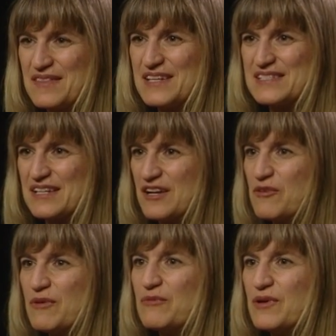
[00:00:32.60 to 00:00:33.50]
and they said,
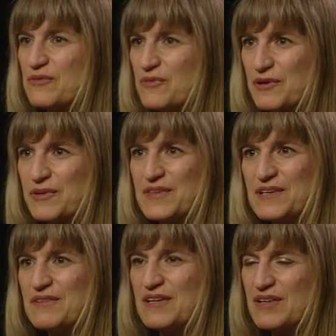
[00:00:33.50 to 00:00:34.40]
"Oh, we want to work with
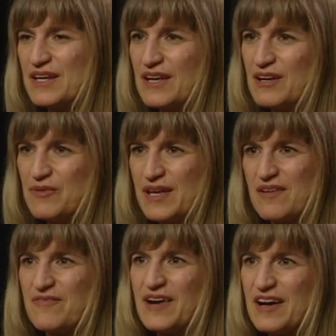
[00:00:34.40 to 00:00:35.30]
you, and we
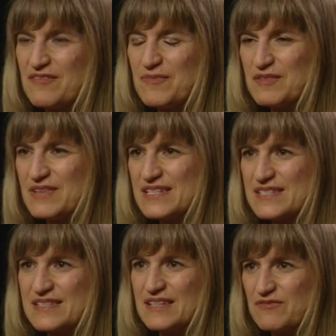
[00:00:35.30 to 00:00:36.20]
have 5
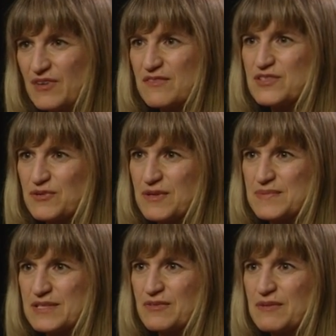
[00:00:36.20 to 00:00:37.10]

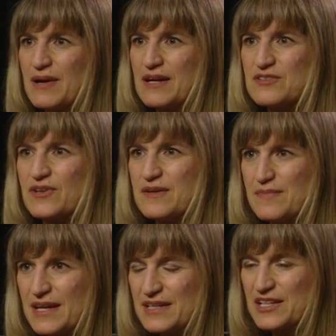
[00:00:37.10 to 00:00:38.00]
scripts that we might try to
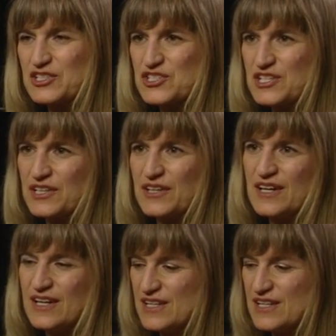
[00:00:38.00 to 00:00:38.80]
make next year."